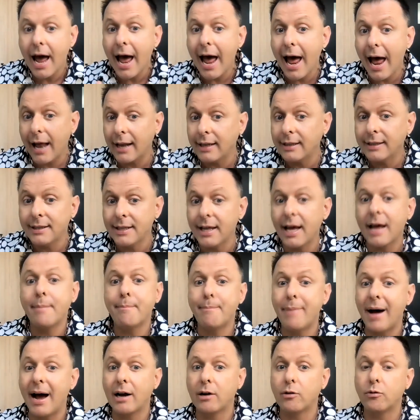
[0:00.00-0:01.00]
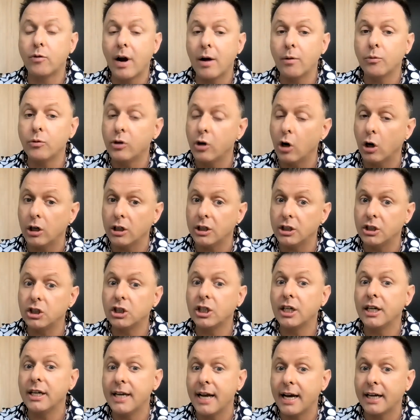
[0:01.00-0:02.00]
and their background knowledge
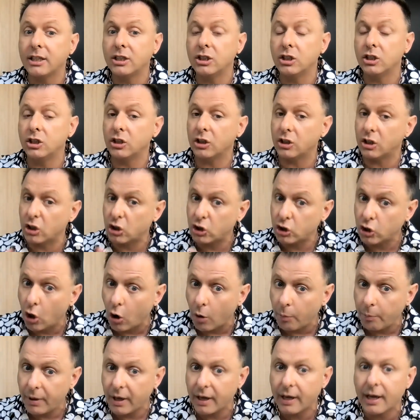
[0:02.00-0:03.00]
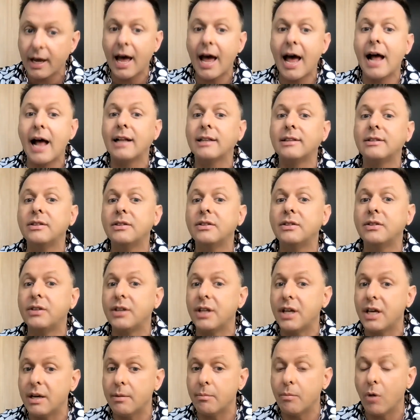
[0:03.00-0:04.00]
connected to the topic and the
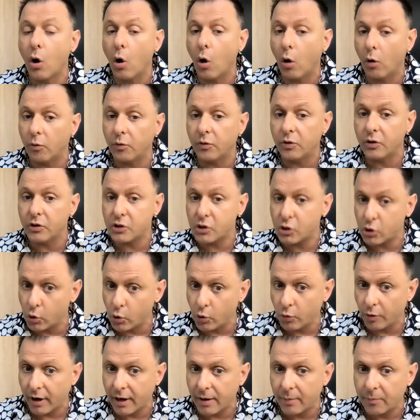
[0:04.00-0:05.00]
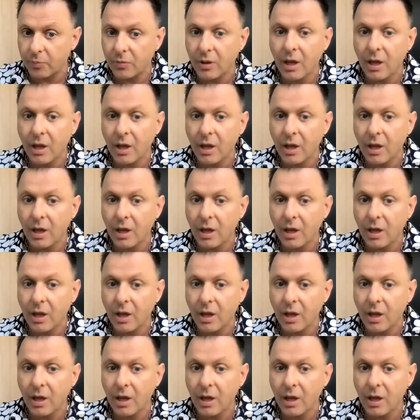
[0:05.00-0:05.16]
theme of the story.